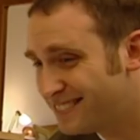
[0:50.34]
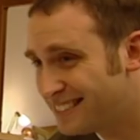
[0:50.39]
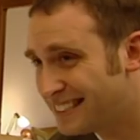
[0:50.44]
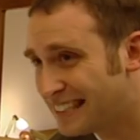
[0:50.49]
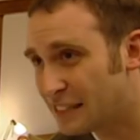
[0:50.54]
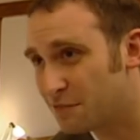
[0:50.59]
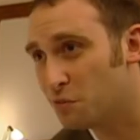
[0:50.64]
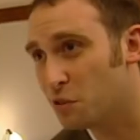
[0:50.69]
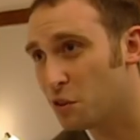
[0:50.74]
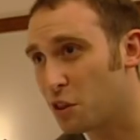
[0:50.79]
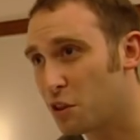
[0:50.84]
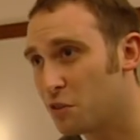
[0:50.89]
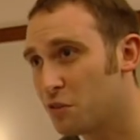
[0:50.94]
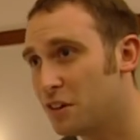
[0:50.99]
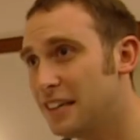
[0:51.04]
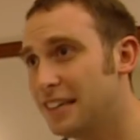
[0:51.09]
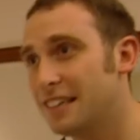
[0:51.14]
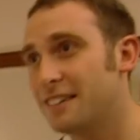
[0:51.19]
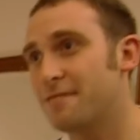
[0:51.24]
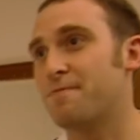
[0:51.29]
six foot
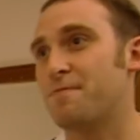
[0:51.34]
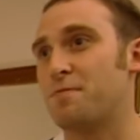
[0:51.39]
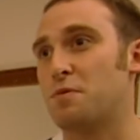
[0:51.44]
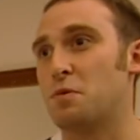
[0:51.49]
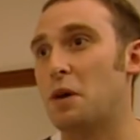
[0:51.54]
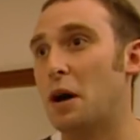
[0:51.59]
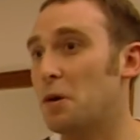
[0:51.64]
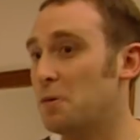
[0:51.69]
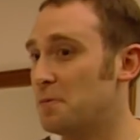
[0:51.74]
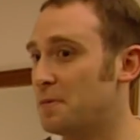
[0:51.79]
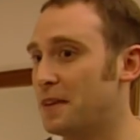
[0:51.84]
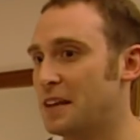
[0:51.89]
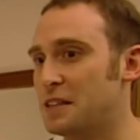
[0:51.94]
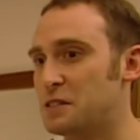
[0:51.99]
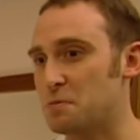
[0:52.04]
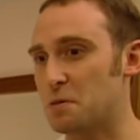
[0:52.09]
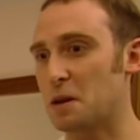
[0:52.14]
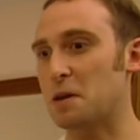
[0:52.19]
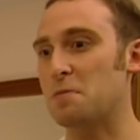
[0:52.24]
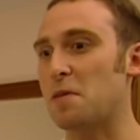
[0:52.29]
three. Well,
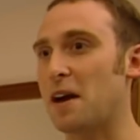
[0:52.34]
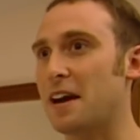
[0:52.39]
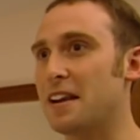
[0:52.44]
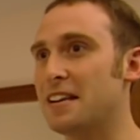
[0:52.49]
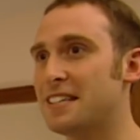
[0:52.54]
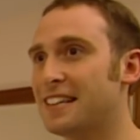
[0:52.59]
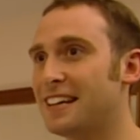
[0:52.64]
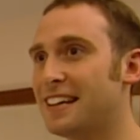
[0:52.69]
that's a big bed.